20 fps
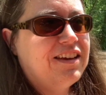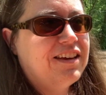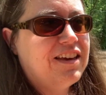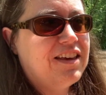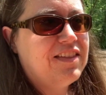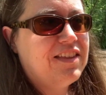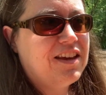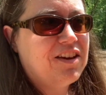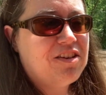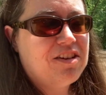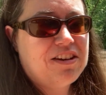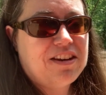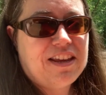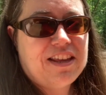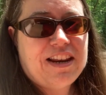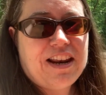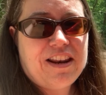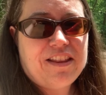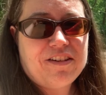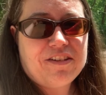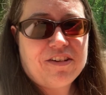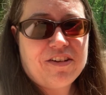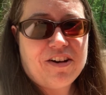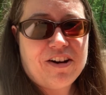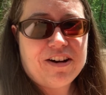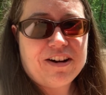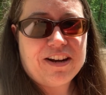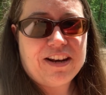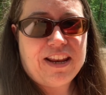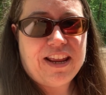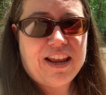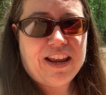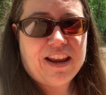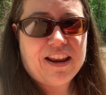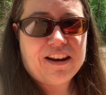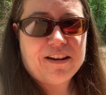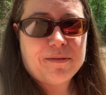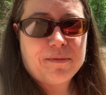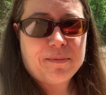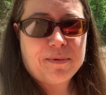And they couldn't get out of their car
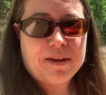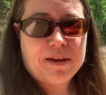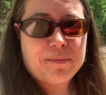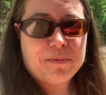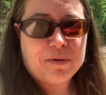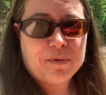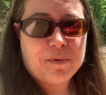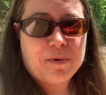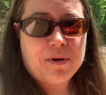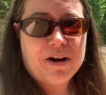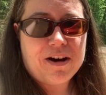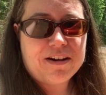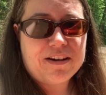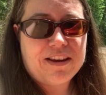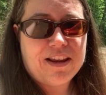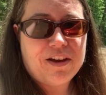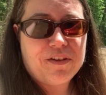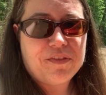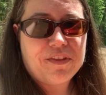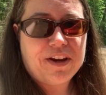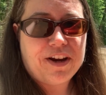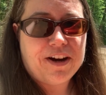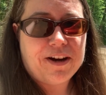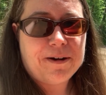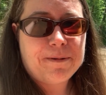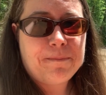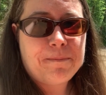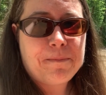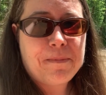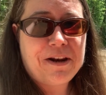today to be able to walk down there.